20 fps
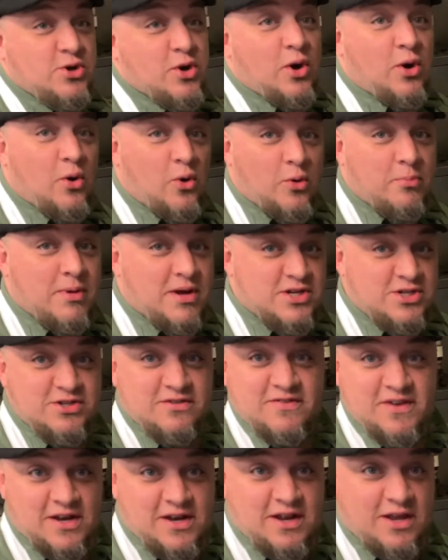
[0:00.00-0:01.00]
a whole bunch of
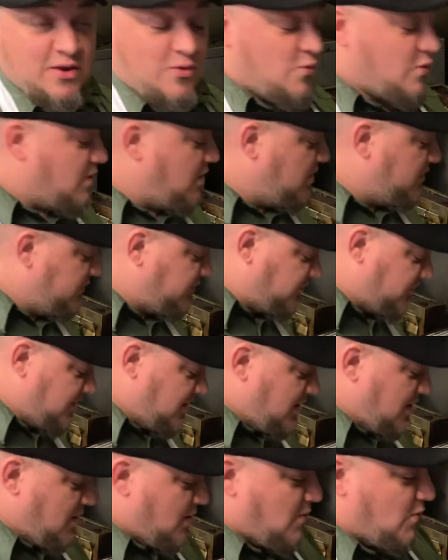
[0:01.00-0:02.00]
Indian words
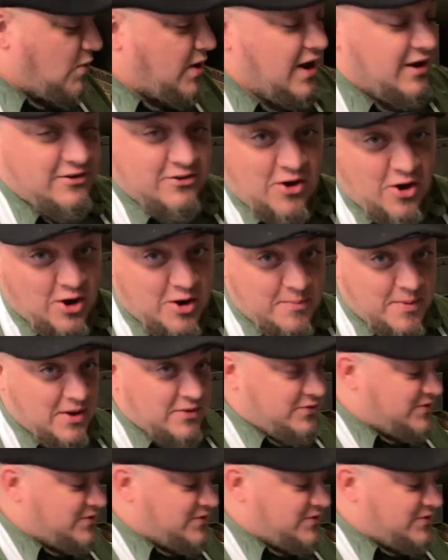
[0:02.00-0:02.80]
when I talk about